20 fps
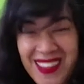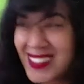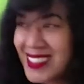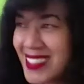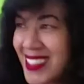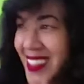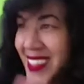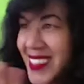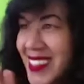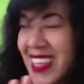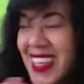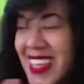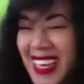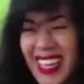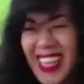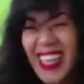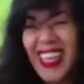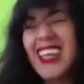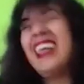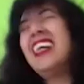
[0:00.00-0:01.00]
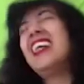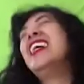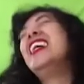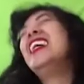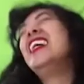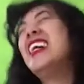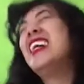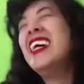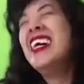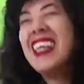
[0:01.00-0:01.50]
So
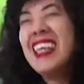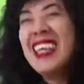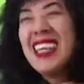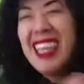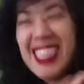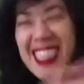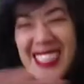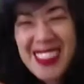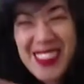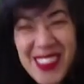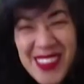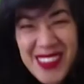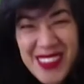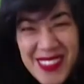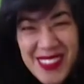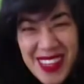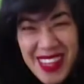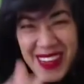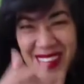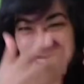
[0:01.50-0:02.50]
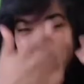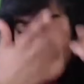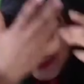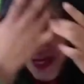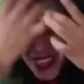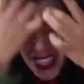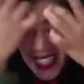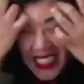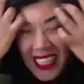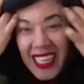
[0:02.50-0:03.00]
edit all of those.
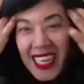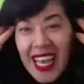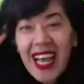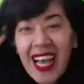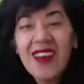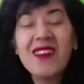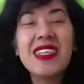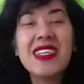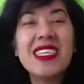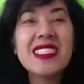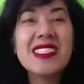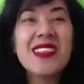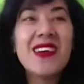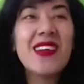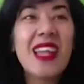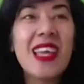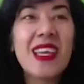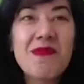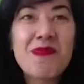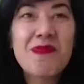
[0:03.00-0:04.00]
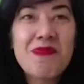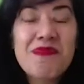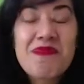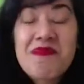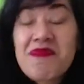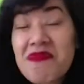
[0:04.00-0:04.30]
But I mean, it's not like